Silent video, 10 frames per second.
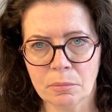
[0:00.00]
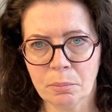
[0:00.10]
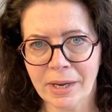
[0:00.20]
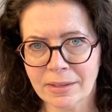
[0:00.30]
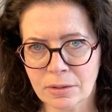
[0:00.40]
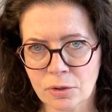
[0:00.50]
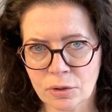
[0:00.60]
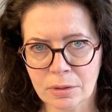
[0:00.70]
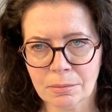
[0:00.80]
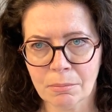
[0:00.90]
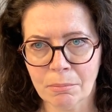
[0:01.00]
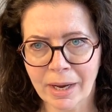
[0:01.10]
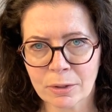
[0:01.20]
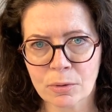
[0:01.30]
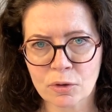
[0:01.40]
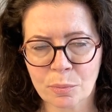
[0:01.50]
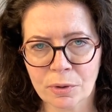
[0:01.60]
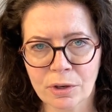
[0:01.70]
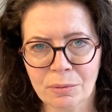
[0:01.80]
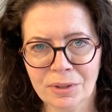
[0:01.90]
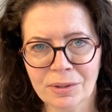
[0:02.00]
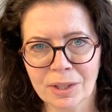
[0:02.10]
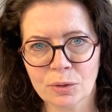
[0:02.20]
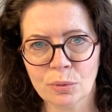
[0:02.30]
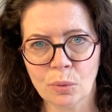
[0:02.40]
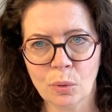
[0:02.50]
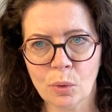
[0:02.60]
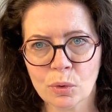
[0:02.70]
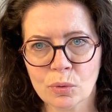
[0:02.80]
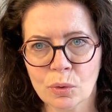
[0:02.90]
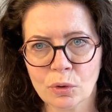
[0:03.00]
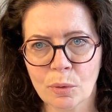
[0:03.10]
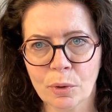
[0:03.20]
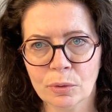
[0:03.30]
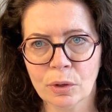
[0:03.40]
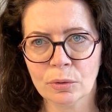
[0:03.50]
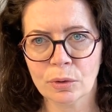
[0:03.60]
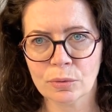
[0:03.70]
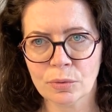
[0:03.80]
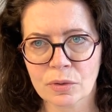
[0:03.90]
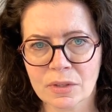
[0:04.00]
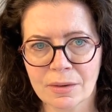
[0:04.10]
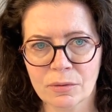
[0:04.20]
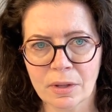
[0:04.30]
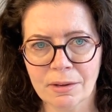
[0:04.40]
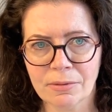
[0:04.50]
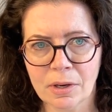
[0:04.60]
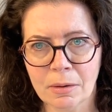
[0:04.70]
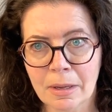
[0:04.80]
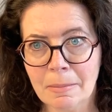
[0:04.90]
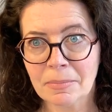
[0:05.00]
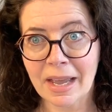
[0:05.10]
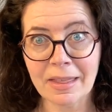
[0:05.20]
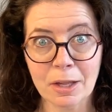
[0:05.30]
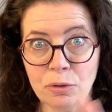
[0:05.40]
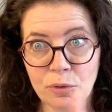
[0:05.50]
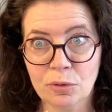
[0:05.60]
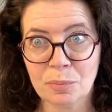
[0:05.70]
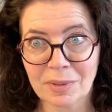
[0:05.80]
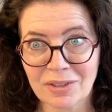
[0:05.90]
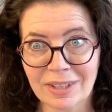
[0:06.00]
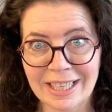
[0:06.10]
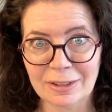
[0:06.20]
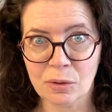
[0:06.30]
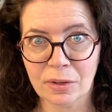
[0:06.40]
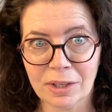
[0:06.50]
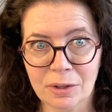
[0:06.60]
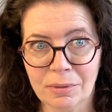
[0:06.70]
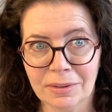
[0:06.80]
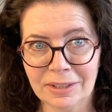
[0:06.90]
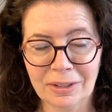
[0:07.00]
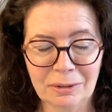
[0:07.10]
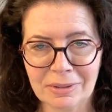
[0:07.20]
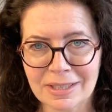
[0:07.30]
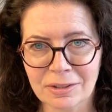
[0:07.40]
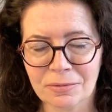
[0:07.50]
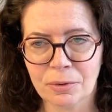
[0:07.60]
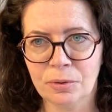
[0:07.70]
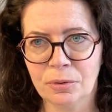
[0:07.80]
So pay attention, micro-entrepreneur will be going to autoentrepreneur.ursaf.fr, and then you especially ignore the other one. The other one is not for